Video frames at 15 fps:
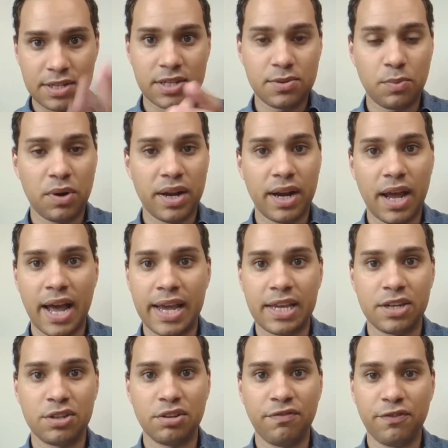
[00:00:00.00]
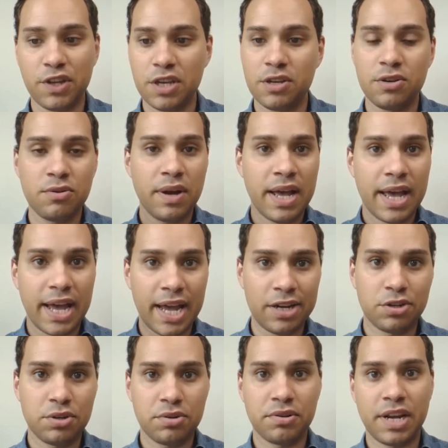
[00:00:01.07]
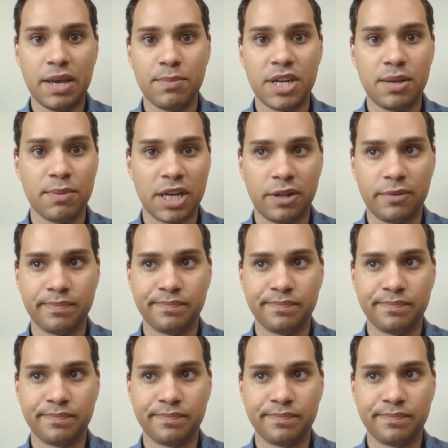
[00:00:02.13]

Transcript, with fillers: this is what I can do for you. Enter your name and email.